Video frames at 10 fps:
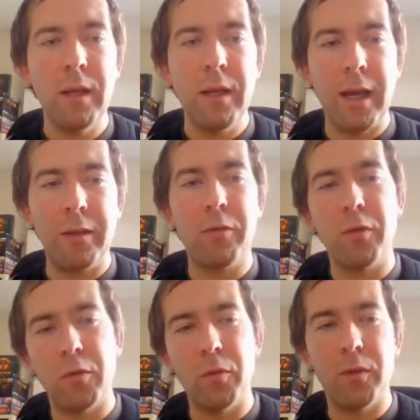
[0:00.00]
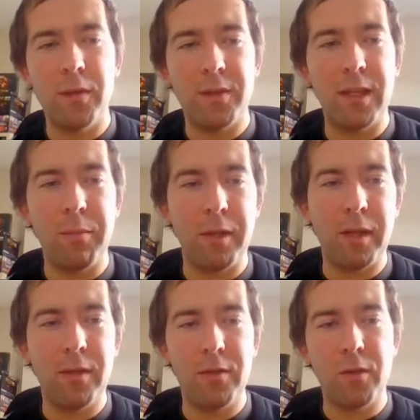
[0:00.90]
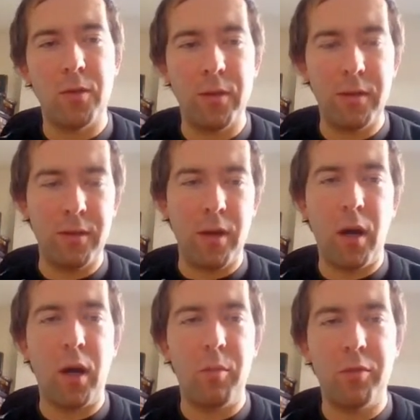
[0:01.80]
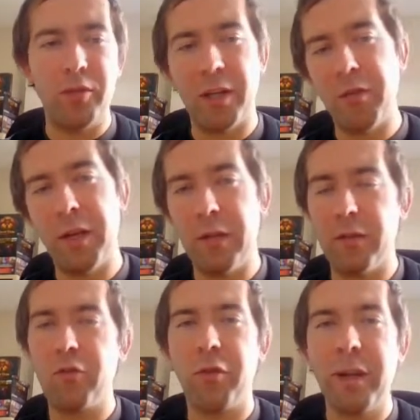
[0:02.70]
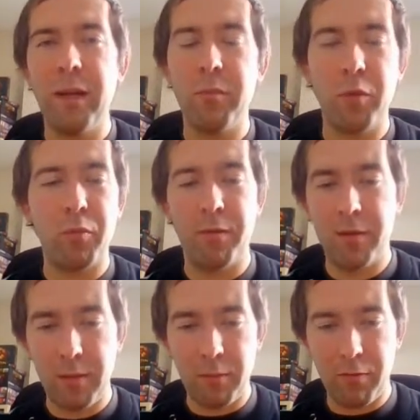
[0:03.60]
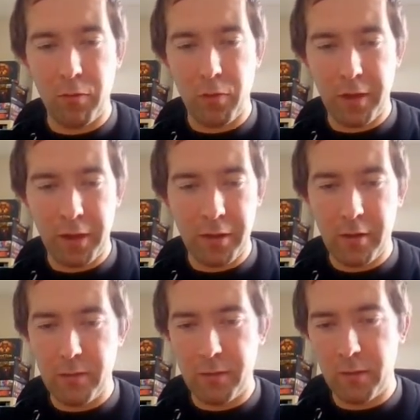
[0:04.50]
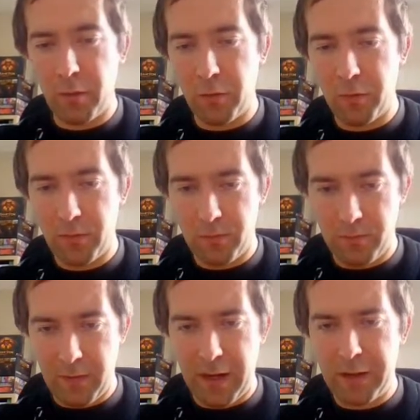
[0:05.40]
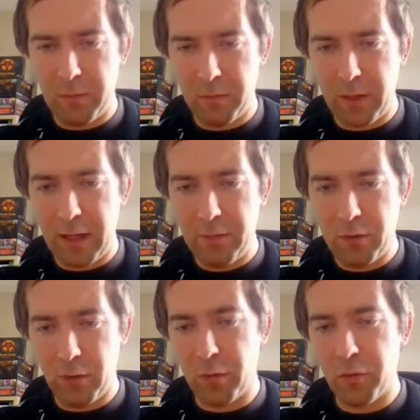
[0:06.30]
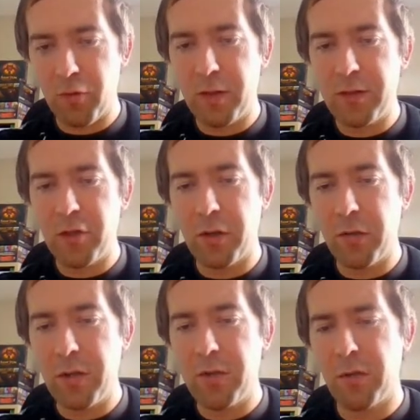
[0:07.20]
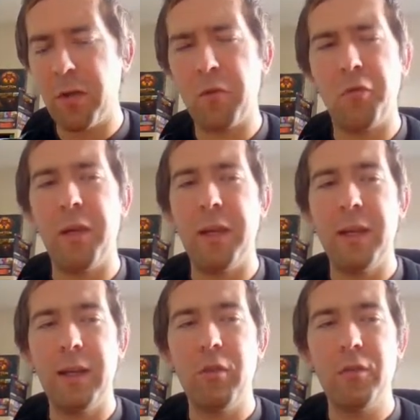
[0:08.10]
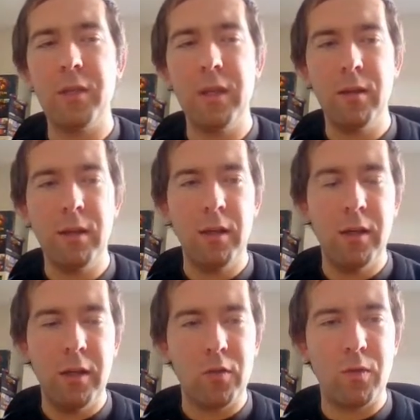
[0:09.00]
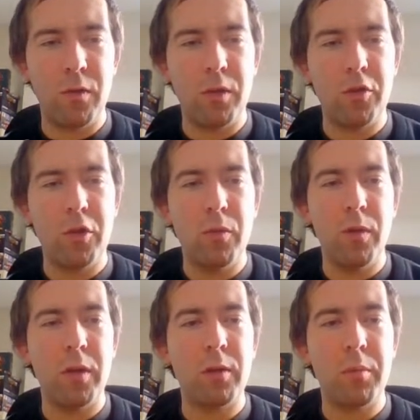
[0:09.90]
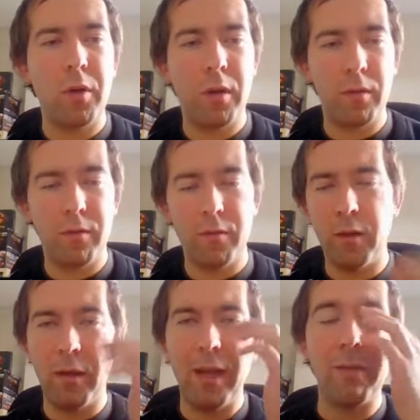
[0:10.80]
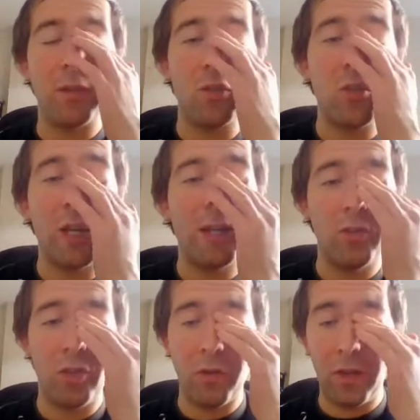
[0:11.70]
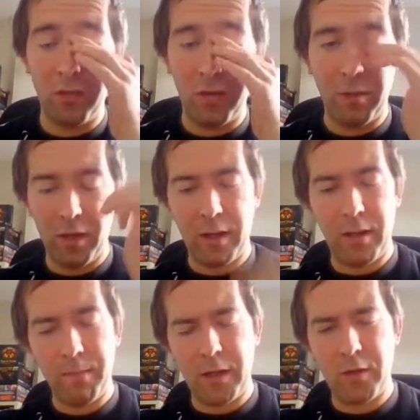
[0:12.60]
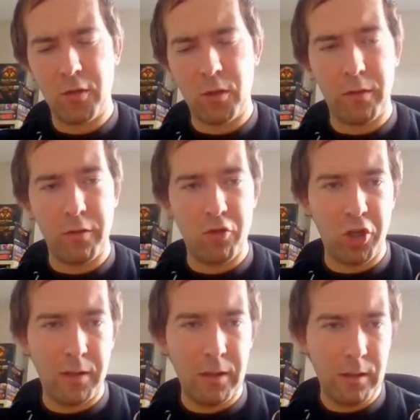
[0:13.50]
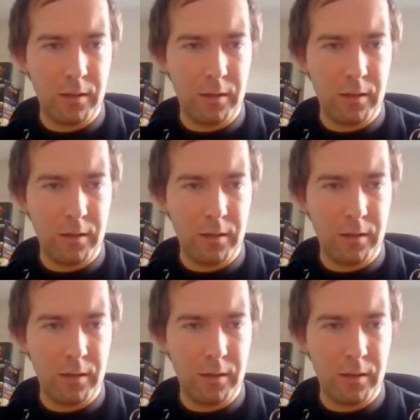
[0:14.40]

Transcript: And you could do the same again, so generate a string, but we've seen before here, those item names or those strings it generates are not really interesting. So we're going to show another part of the FsCheck Generator API, and it's called gen.